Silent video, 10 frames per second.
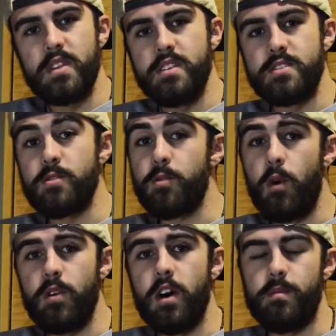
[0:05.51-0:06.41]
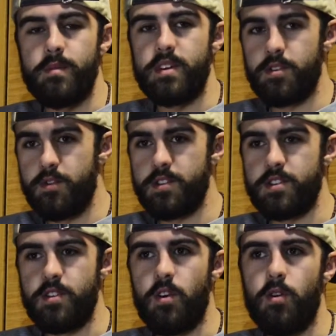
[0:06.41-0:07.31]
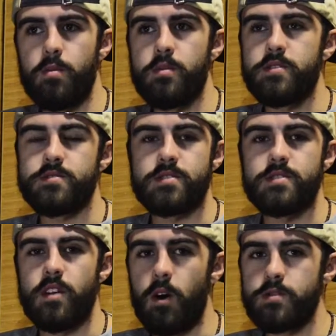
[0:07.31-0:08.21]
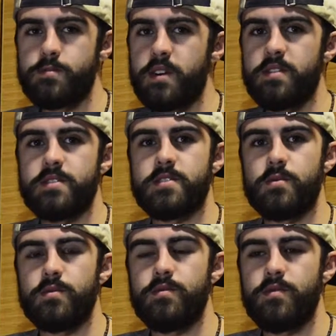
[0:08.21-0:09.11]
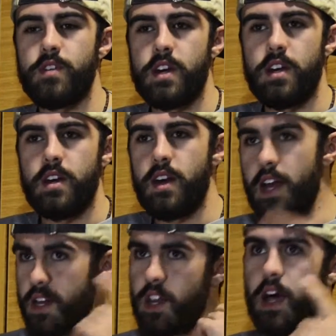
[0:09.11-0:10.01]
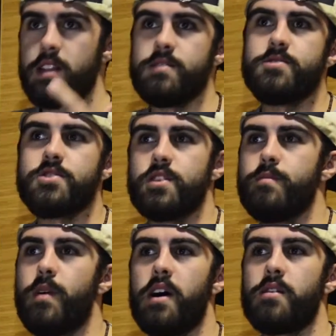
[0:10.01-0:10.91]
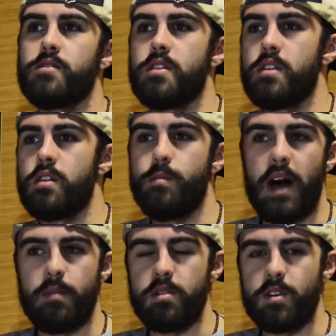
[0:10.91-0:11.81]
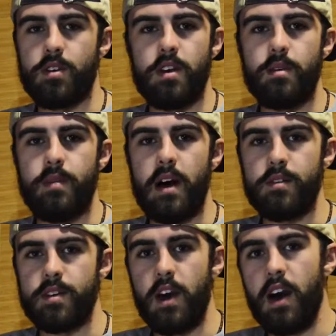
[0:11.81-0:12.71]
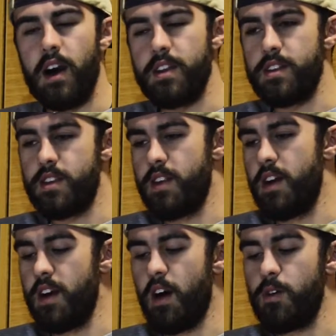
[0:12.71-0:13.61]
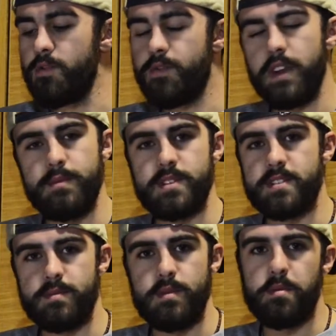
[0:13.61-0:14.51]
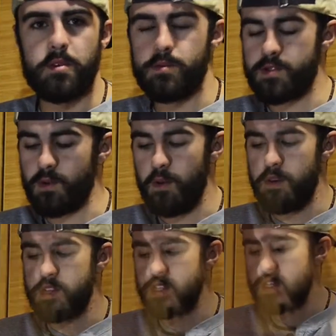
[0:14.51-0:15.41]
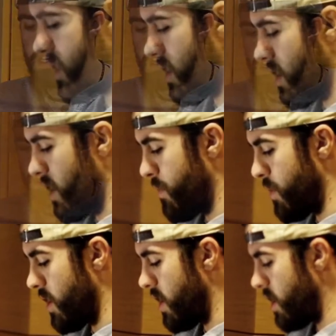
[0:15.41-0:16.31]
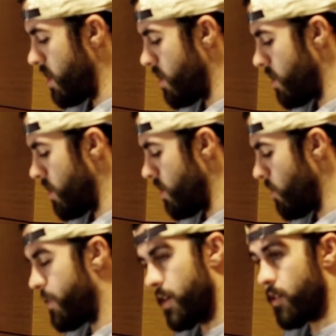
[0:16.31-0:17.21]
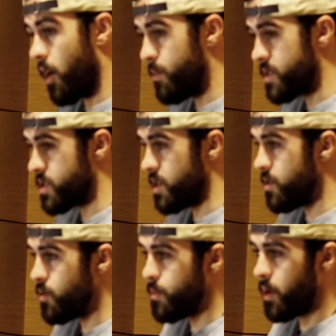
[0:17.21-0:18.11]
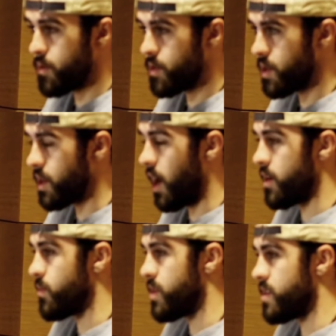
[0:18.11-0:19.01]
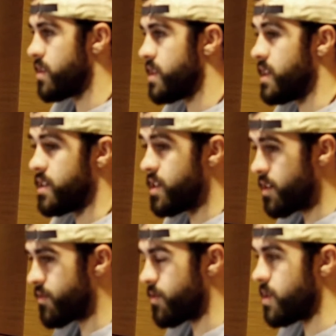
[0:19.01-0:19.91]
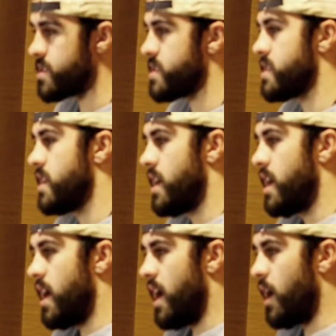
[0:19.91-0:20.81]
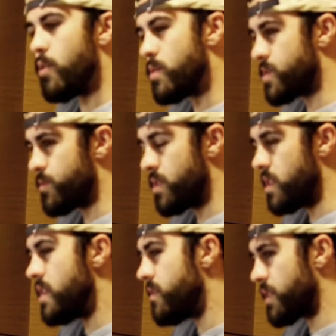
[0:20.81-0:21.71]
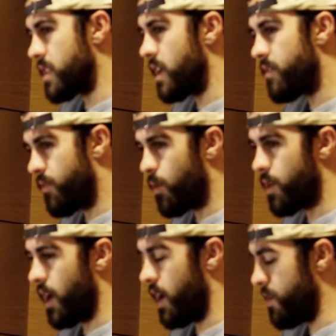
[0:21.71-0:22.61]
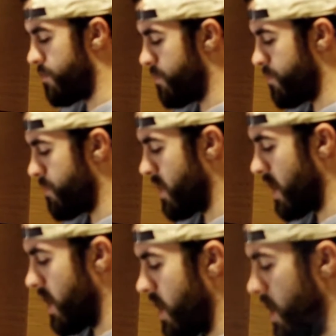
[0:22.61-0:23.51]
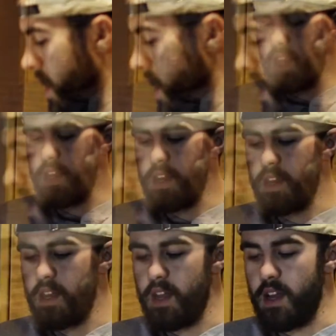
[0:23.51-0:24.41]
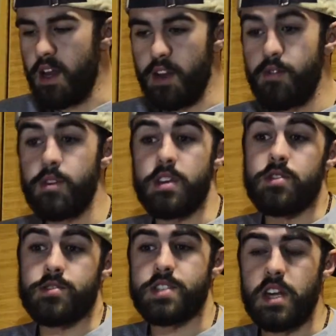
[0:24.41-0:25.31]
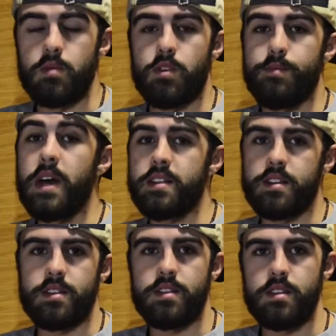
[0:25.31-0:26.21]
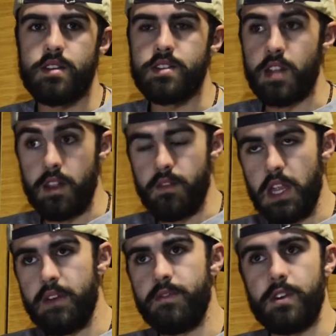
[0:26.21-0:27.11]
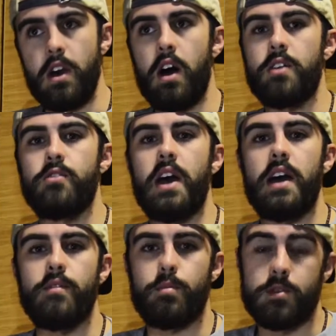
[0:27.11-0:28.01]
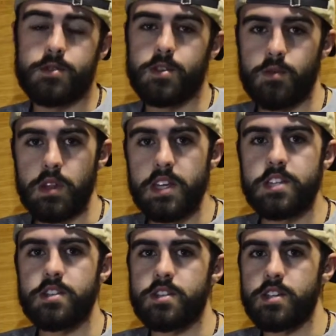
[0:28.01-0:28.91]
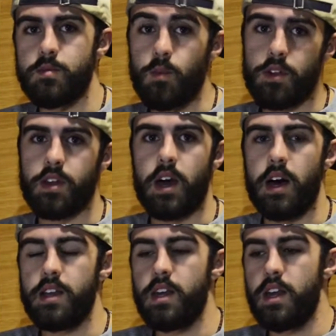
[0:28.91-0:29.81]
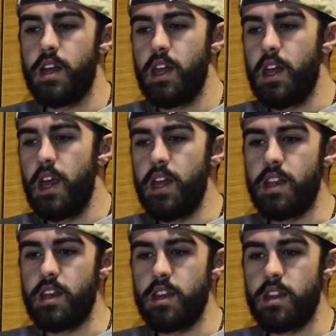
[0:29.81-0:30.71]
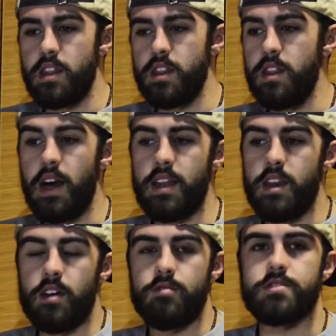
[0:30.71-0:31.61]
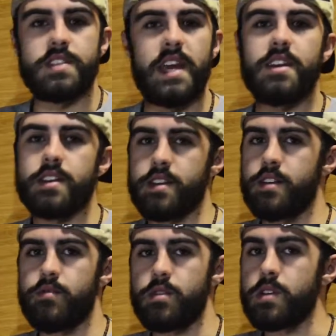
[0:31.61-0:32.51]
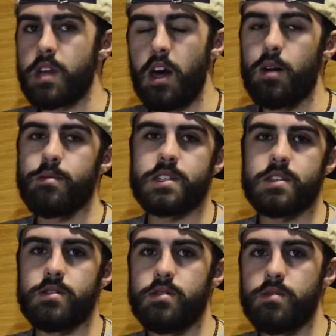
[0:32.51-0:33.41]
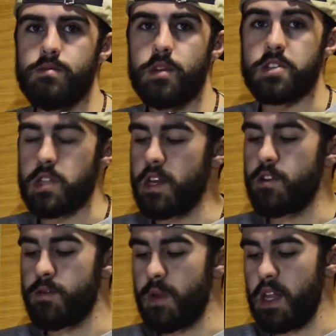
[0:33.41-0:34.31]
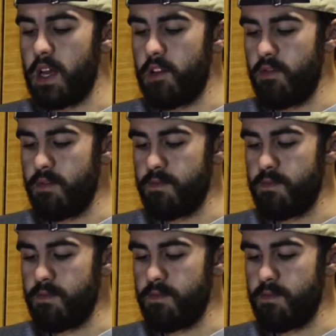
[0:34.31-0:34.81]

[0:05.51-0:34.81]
So growing up in a Christian home, there's always been this sort of head knowledge about the Bible and about God and all the famous biblical stories. But no matter how much I knew about God and what He had done for us, I wasn't really living a life for God. And I didn't really understand what it meant to live a life for God or to have a personal relationship with God. And that understanding didn't really come until much later in my life.